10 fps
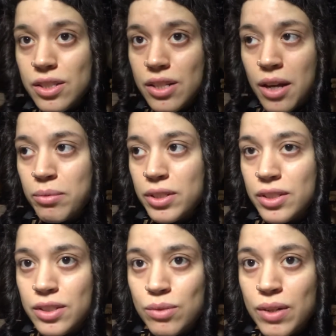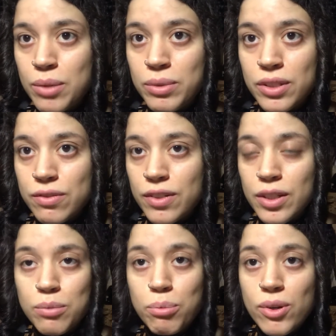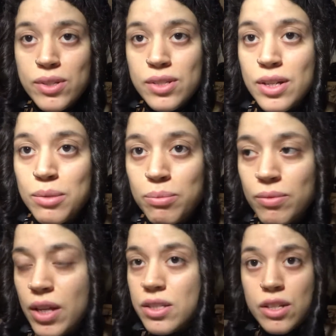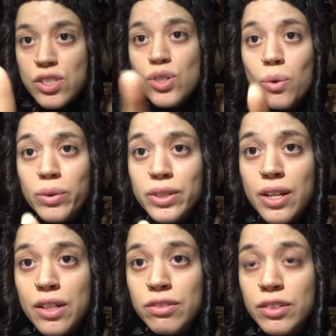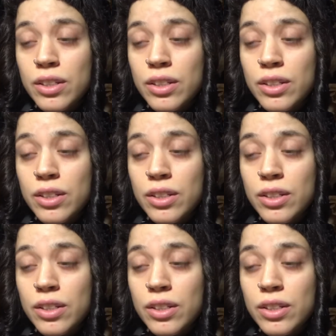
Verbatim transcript: I mean, you want to be a fucking porn star, as long as you're old enough